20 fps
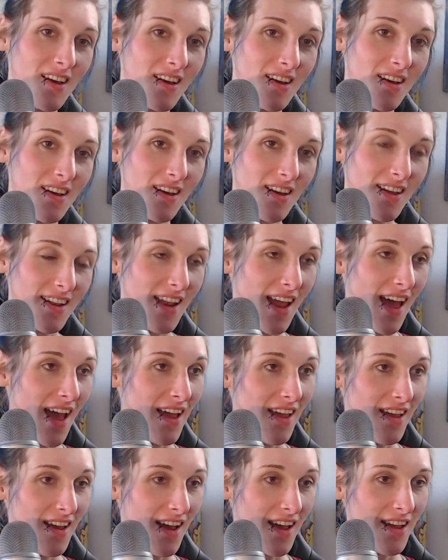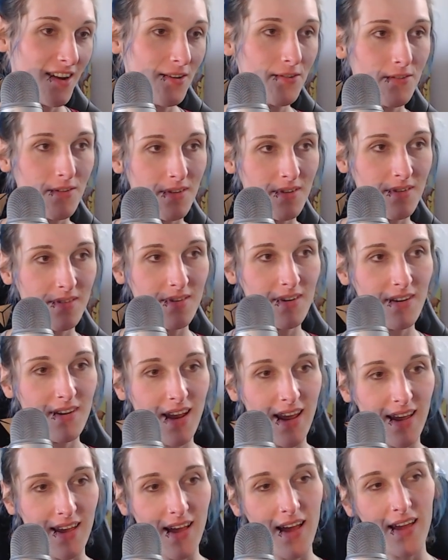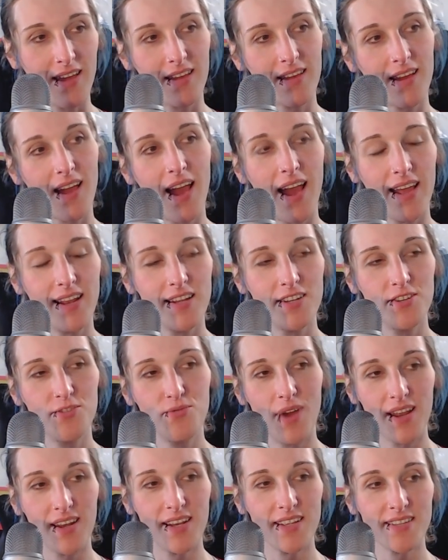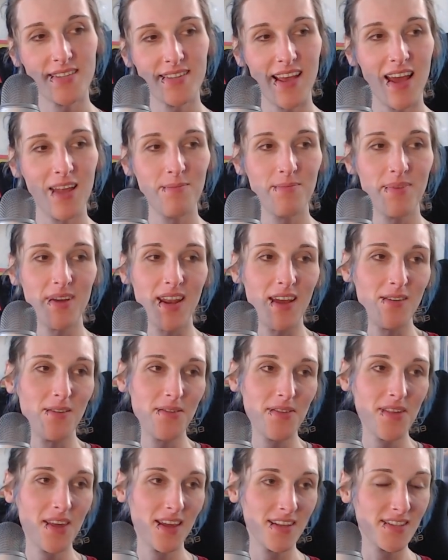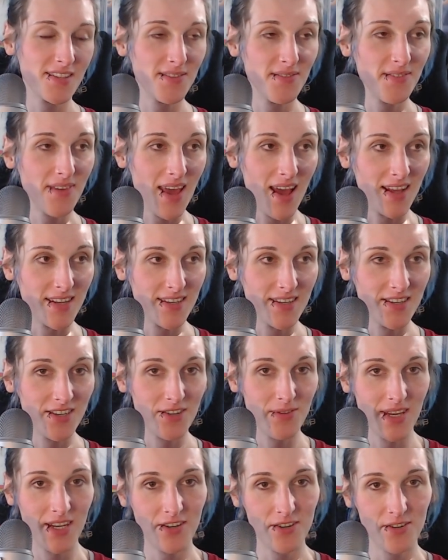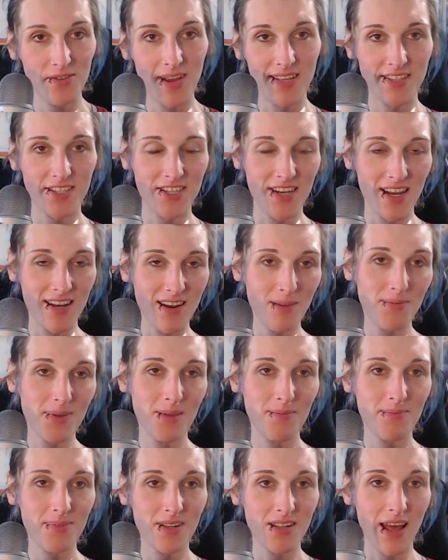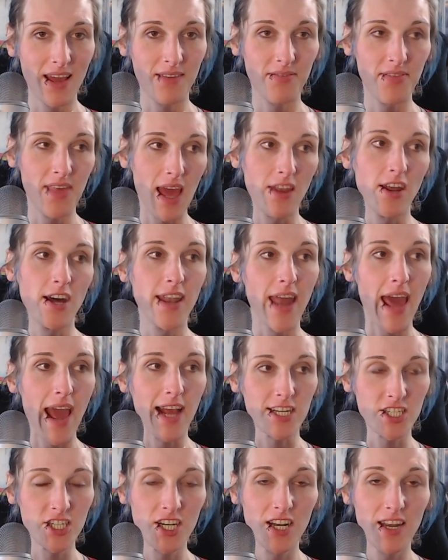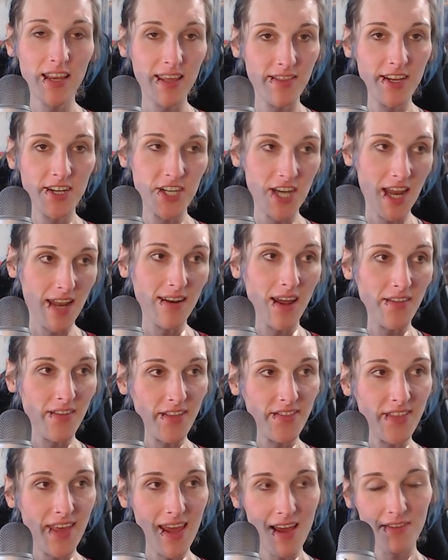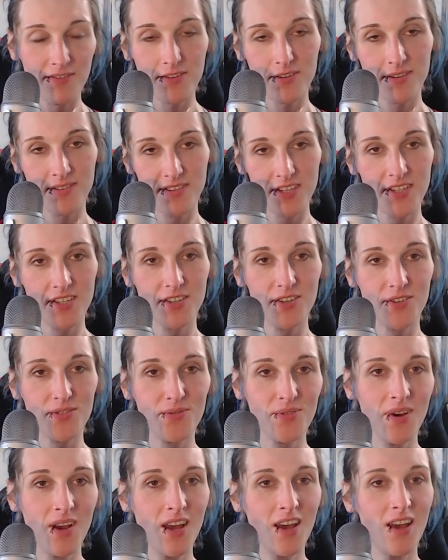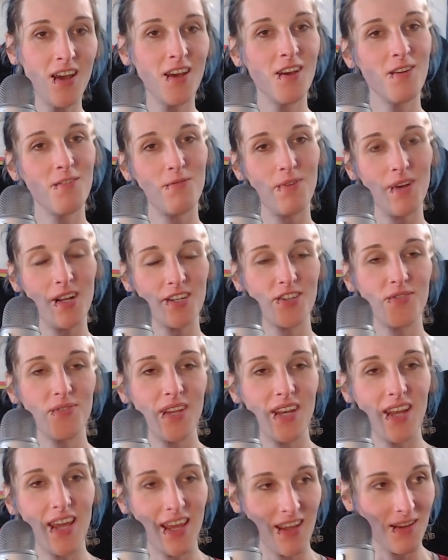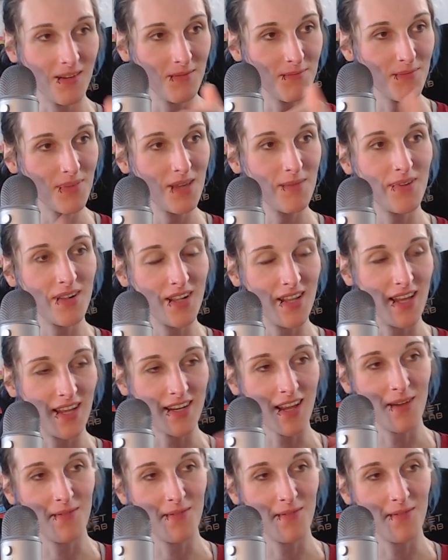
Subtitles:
And I don't, like, I kind of do understand, but I don't think it's fair to treat transgender people like they're not actually the gender that they have transitioned to, while treating people that come